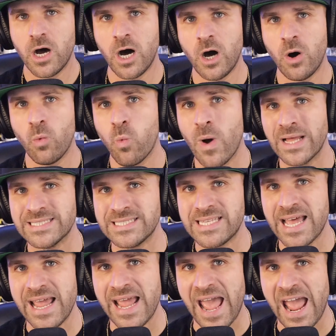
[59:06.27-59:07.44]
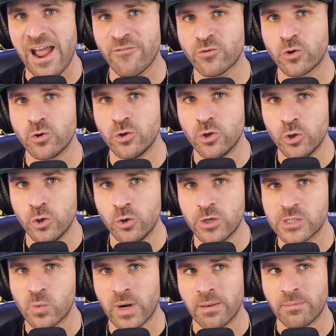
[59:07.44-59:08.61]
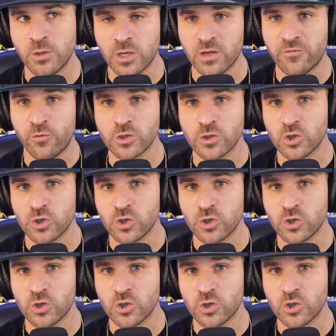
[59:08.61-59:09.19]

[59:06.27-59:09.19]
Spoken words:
Wednesday afternoon is what I'm looking for.